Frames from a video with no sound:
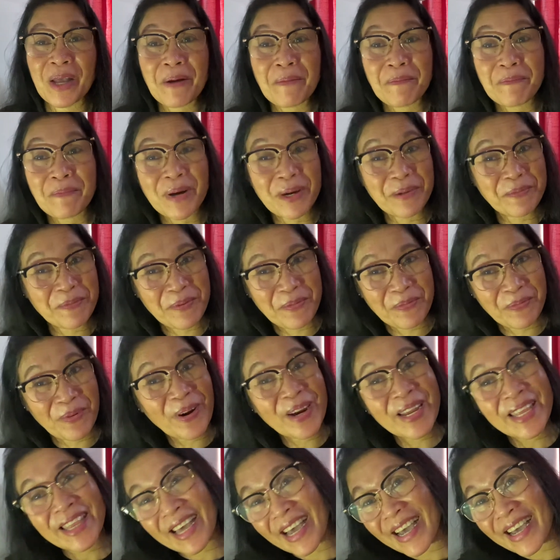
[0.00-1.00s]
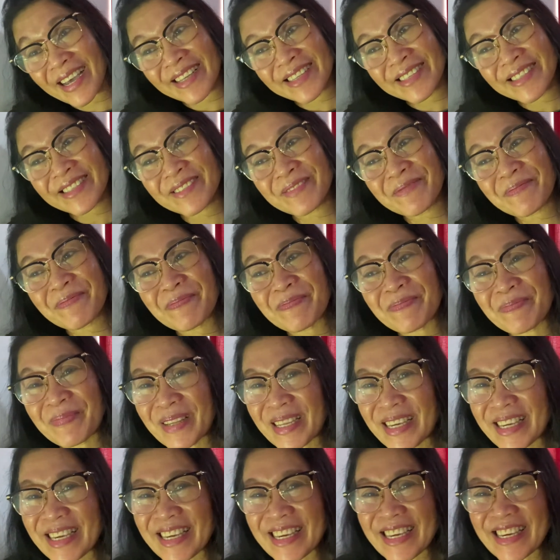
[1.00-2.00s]
But before that,
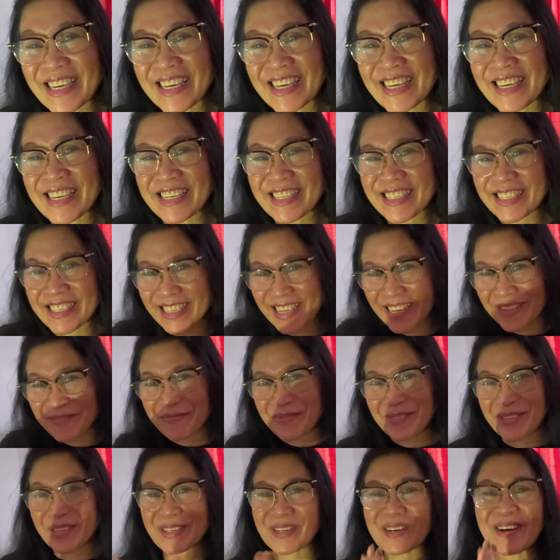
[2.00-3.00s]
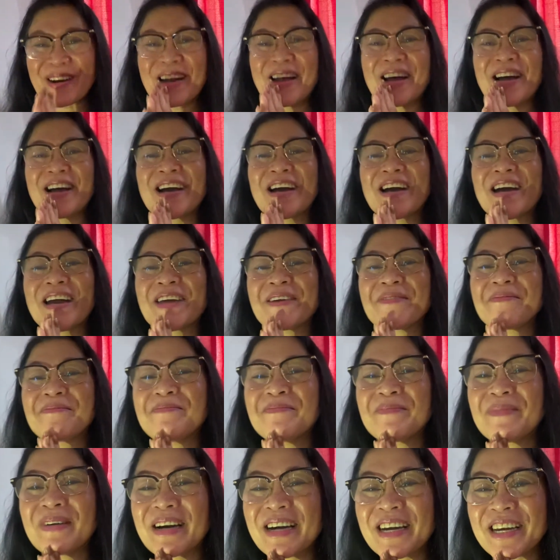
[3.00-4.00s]
please subscribe
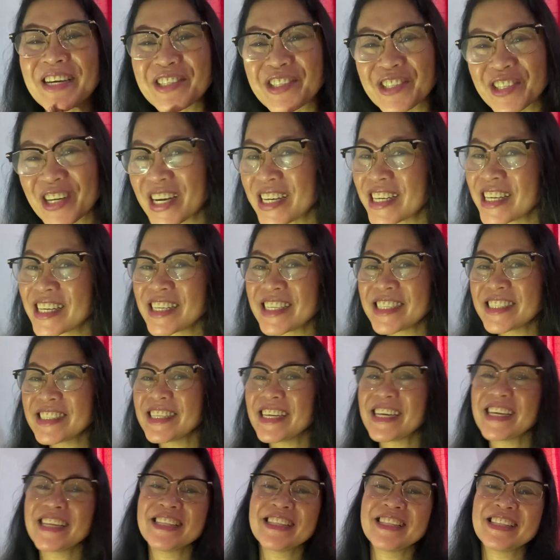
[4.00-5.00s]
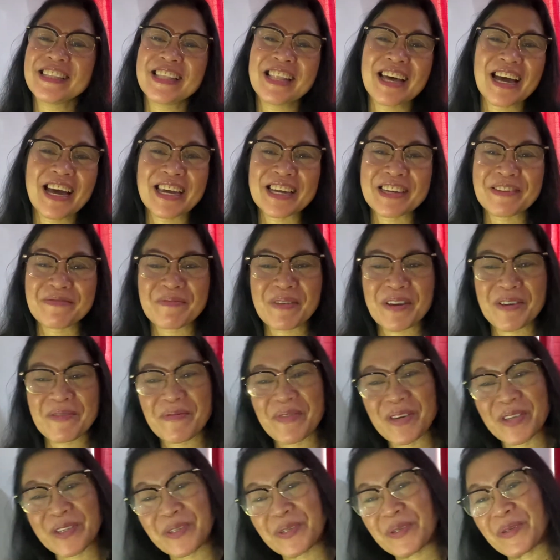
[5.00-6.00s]
my channel and like my
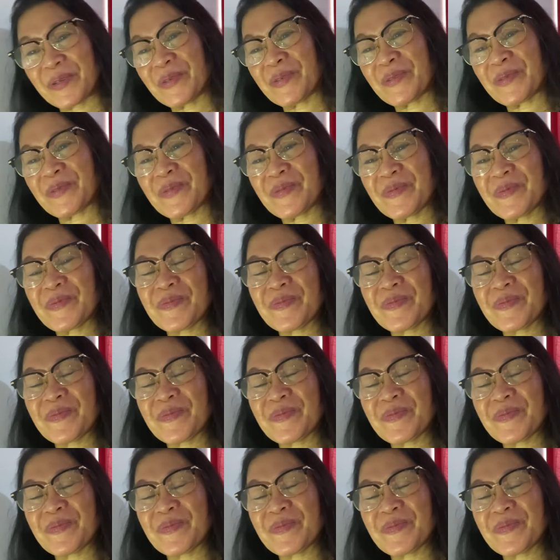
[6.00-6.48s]
video.